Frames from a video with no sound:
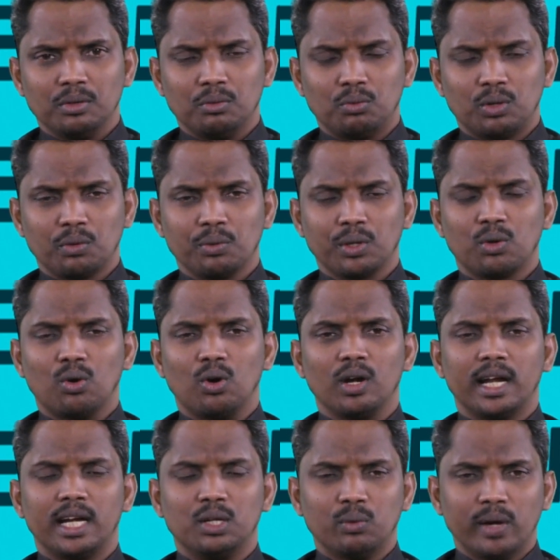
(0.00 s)
what we
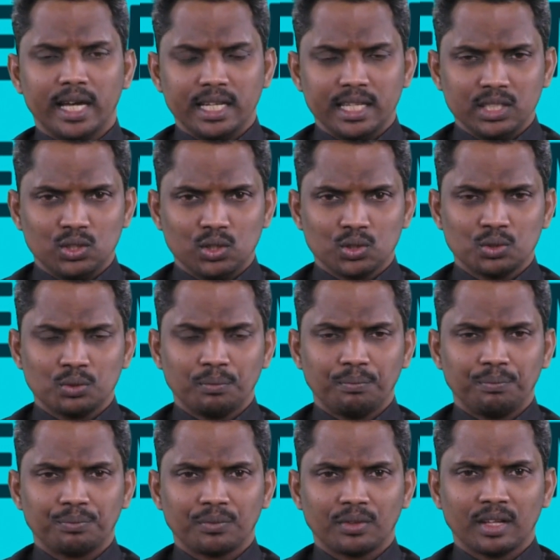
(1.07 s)
call advantages,
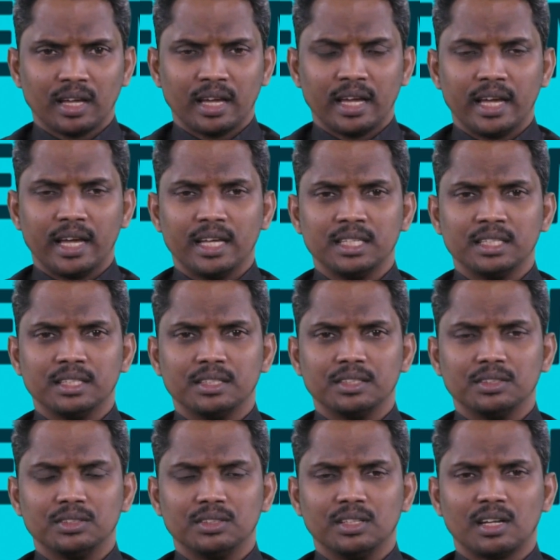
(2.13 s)
and
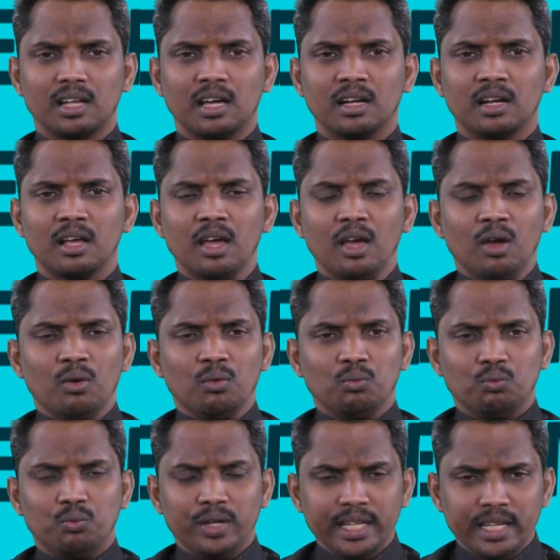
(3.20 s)
there are
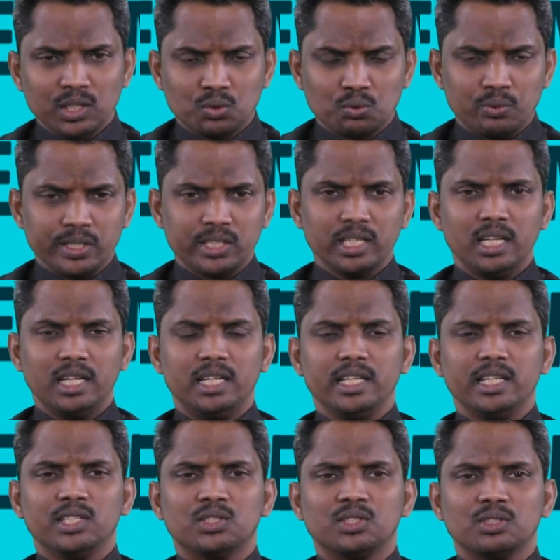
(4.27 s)
various
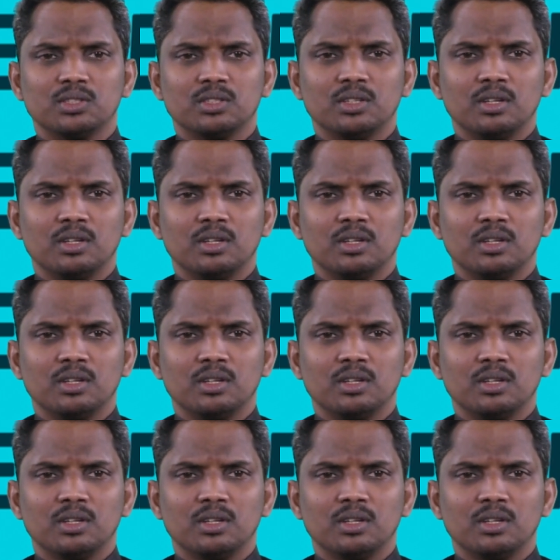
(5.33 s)
facilities